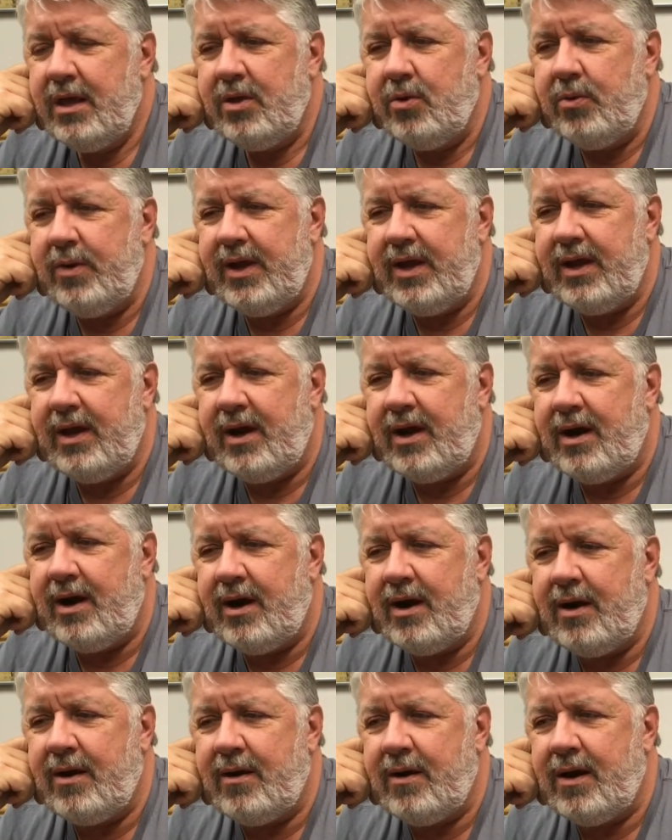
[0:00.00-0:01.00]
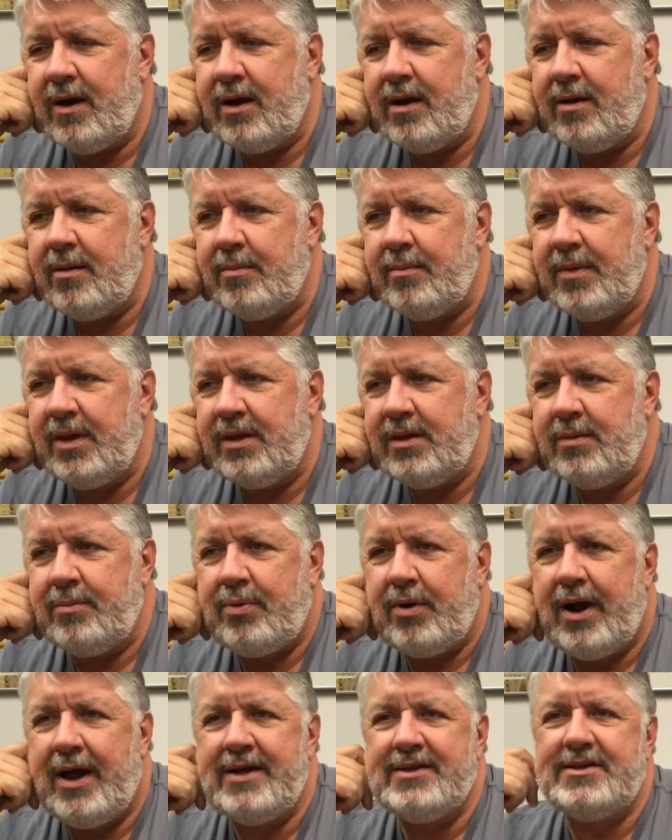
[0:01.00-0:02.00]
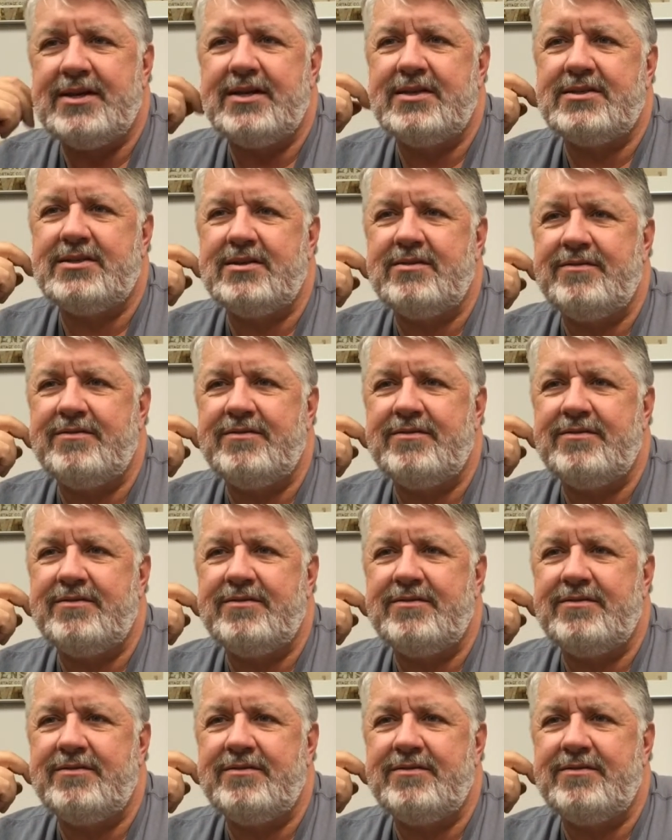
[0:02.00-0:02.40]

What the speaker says: We are in the process